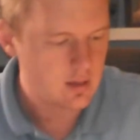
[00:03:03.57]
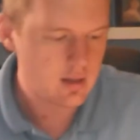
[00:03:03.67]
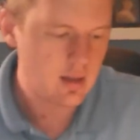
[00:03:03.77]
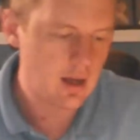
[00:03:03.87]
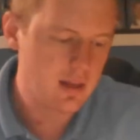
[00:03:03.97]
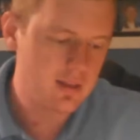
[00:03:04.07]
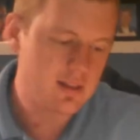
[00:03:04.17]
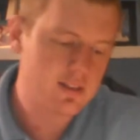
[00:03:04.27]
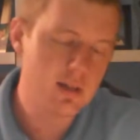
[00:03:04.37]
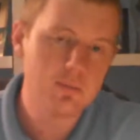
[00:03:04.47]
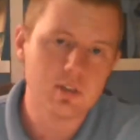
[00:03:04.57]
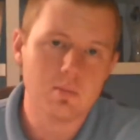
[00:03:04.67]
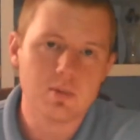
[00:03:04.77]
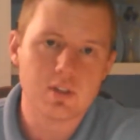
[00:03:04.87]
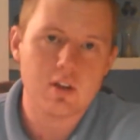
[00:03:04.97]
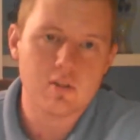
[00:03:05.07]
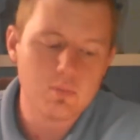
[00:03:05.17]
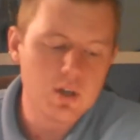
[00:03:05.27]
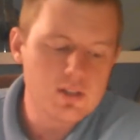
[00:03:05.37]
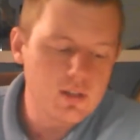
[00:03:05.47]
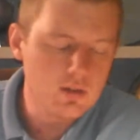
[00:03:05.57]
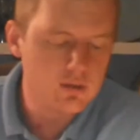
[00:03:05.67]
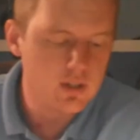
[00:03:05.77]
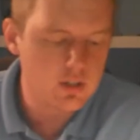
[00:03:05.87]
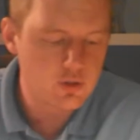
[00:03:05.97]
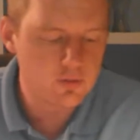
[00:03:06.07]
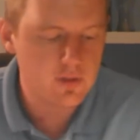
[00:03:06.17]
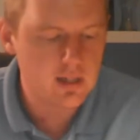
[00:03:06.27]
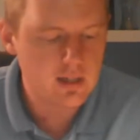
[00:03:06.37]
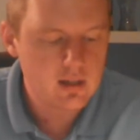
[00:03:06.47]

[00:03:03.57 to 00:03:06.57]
The symptoms of muscular dystrophy